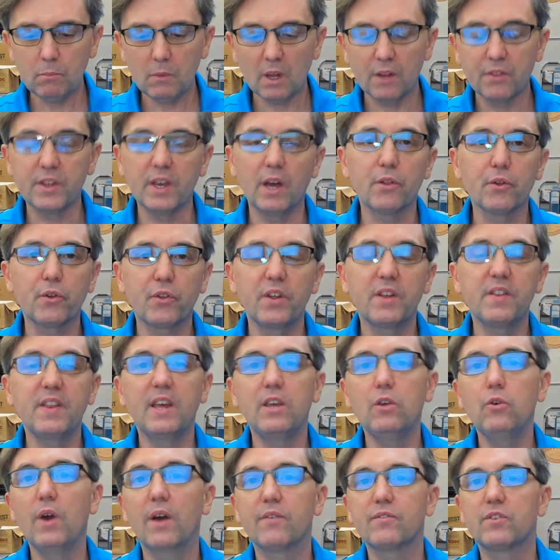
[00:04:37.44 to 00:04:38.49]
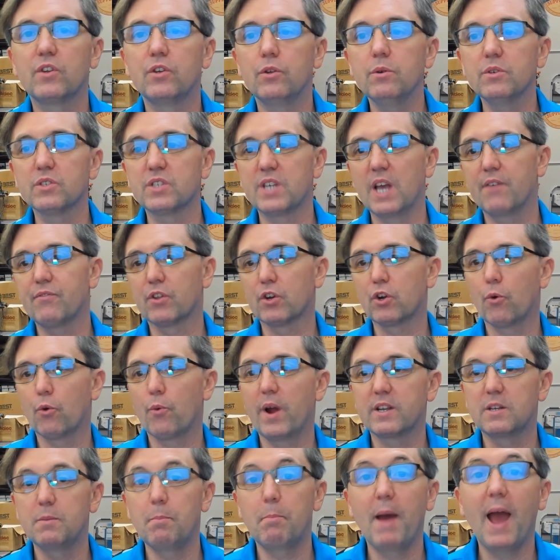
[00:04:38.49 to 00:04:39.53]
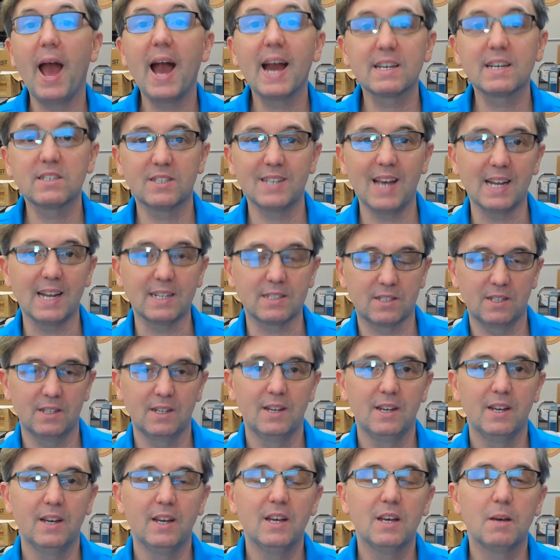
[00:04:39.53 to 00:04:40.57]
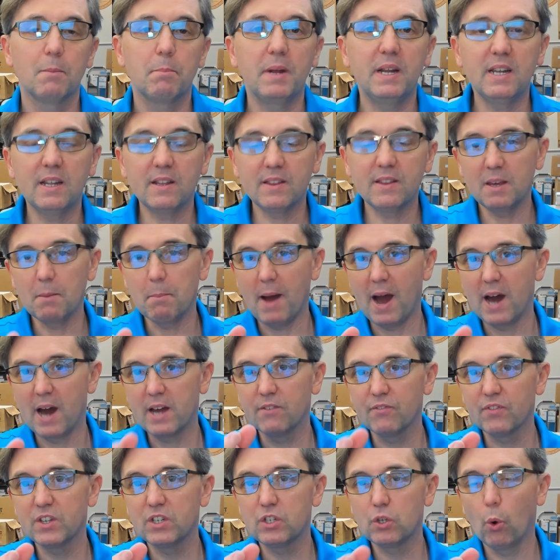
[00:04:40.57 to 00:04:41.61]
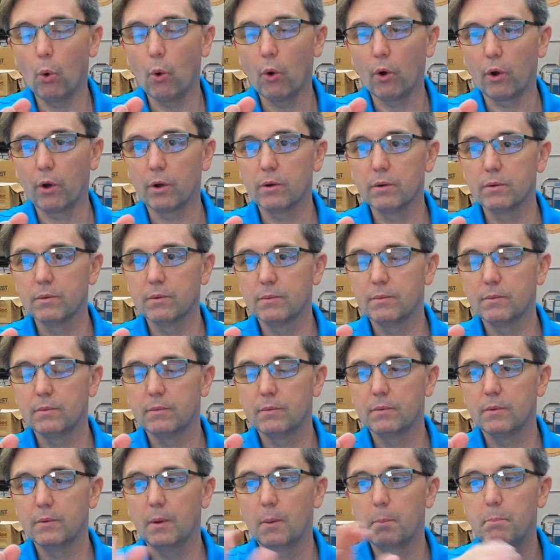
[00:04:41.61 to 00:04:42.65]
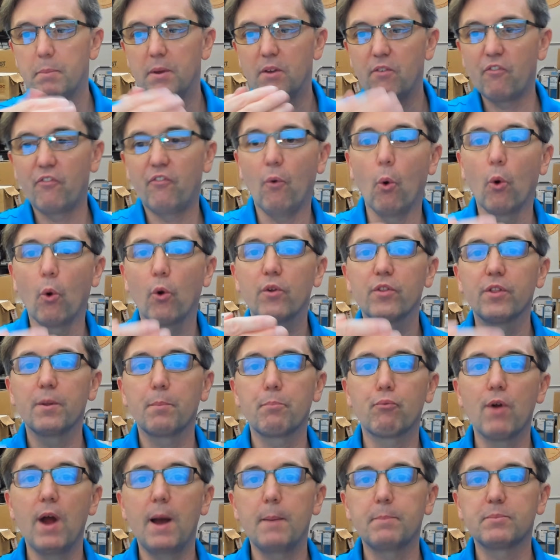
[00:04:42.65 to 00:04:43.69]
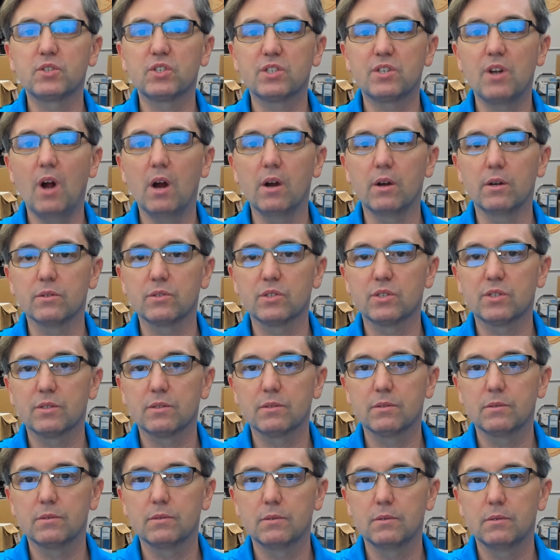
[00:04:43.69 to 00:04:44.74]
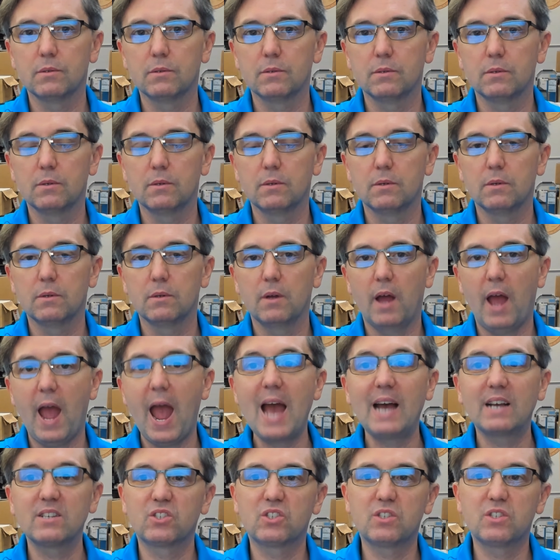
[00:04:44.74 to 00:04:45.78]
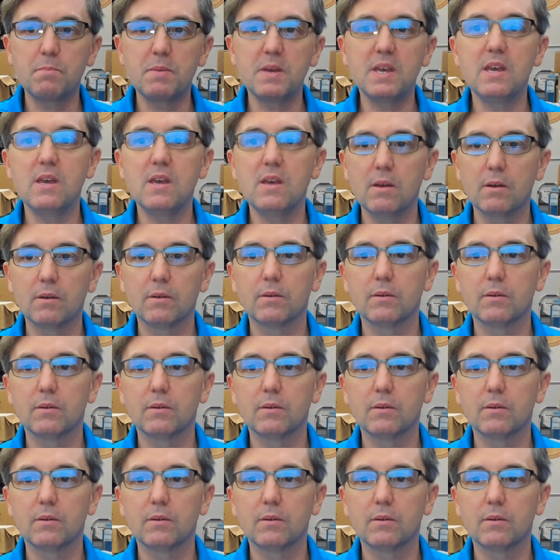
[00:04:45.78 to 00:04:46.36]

The other thing that you have to do is have the correct back set, meaning the amount of the door before the prep starts has to be